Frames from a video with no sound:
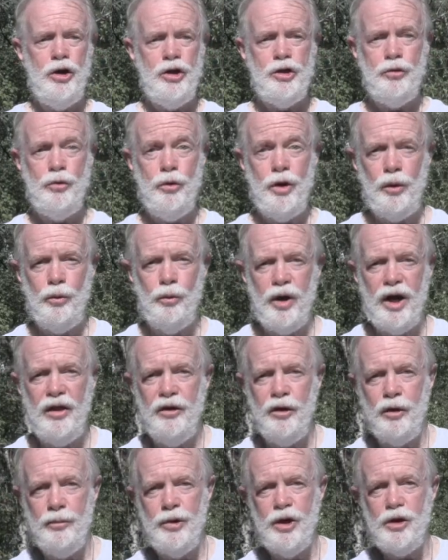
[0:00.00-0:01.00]
doing one of
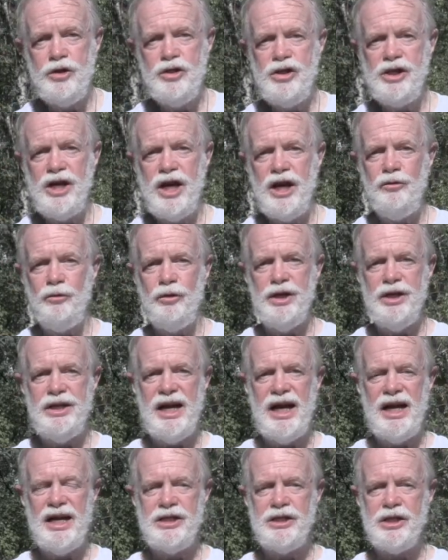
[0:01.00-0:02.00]
their most sacred
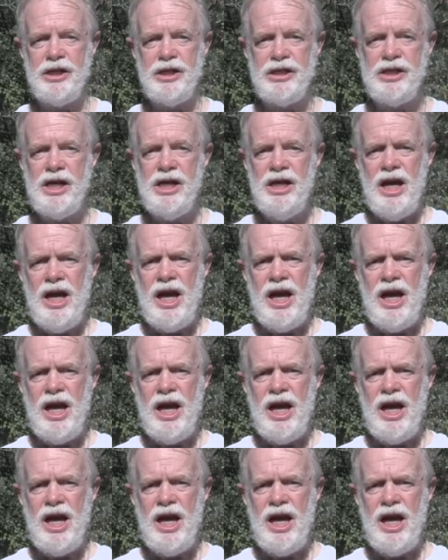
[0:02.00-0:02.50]
dances.